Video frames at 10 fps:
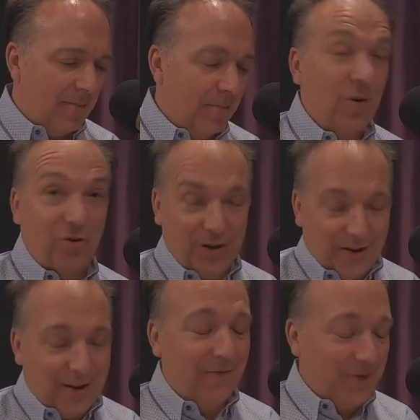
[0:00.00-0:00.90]
which she
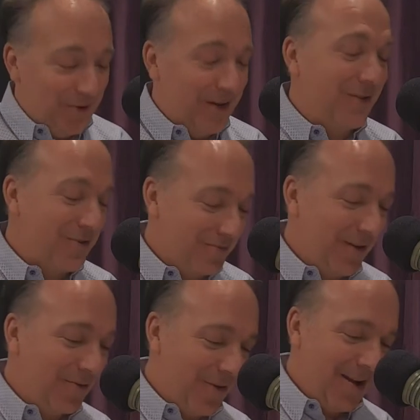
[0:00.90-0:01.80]
loved doing too, by
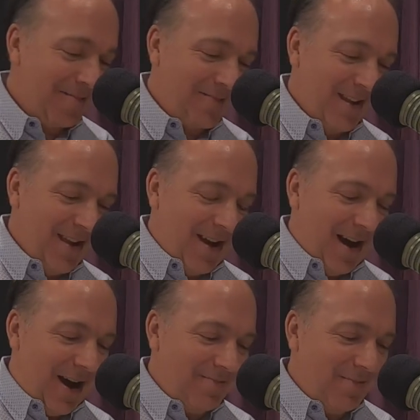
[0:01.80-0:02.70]
the way.
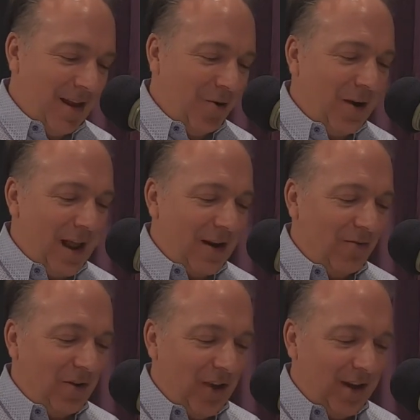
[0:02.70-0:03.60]
And
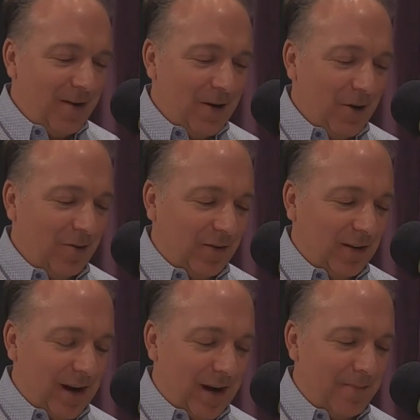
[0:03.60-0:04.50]
if you think about
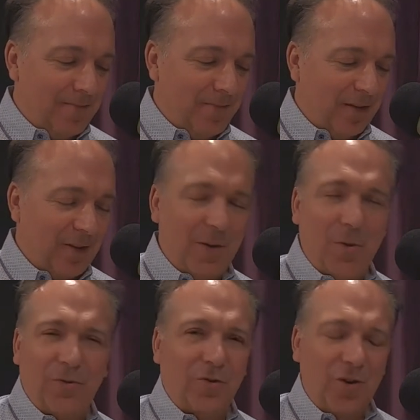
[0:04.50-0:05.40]
some of the
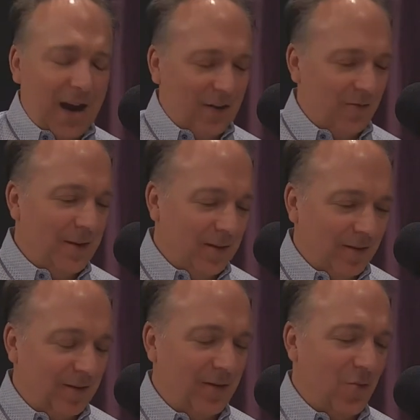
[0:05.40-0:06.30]
most attractive
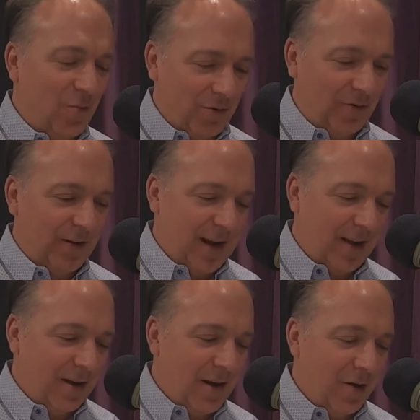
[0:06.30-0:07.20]
businesses in the world
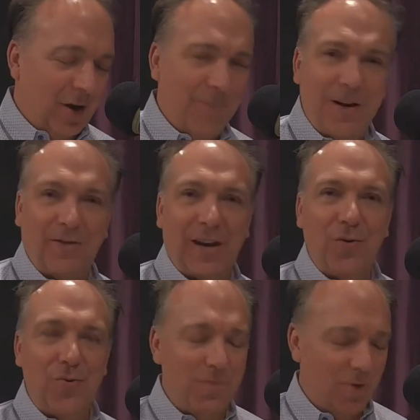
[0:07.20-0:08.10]
today, companies like
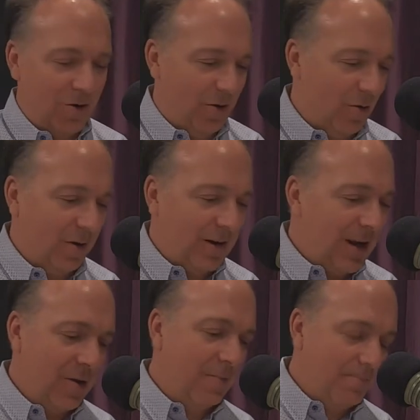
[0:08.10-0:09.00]
Uber or
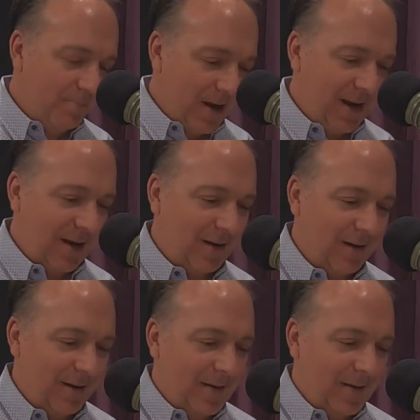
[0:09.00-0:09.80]
take your pick,